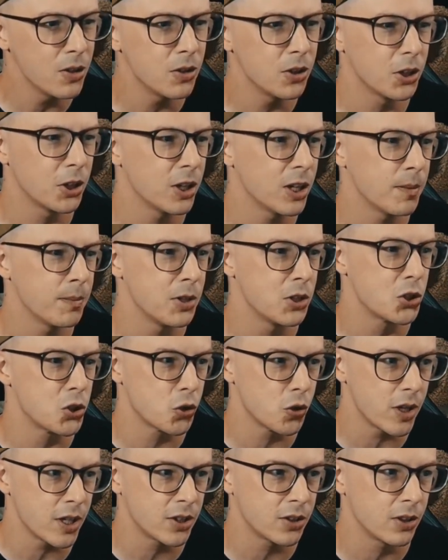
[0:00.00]
You're gonna be
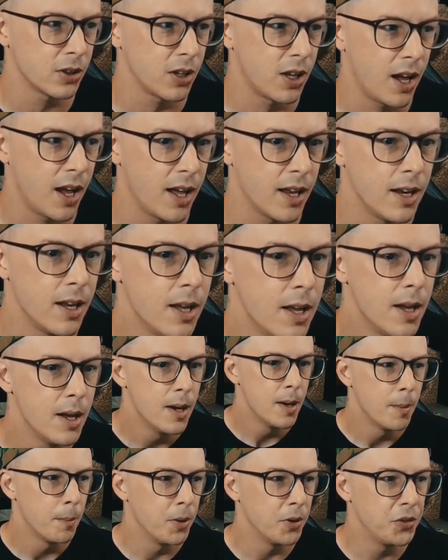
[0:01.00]
tricked a lot.
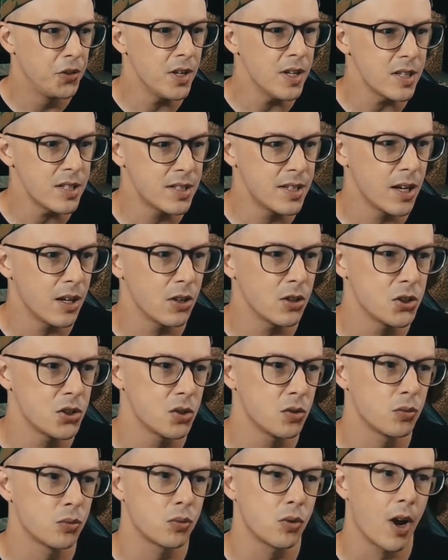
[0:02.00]
But this tells
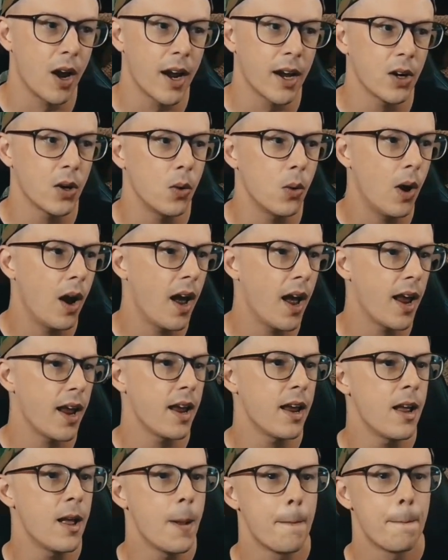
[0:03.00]
you right
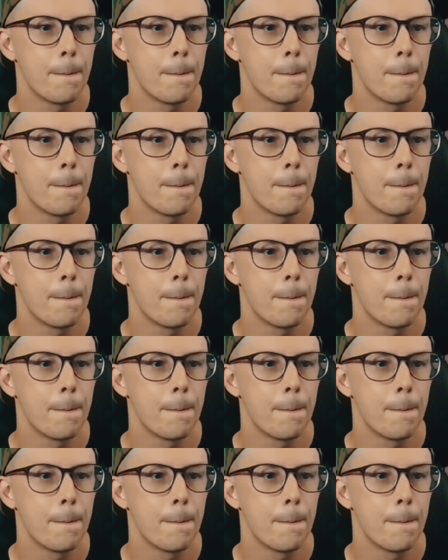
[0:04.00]
away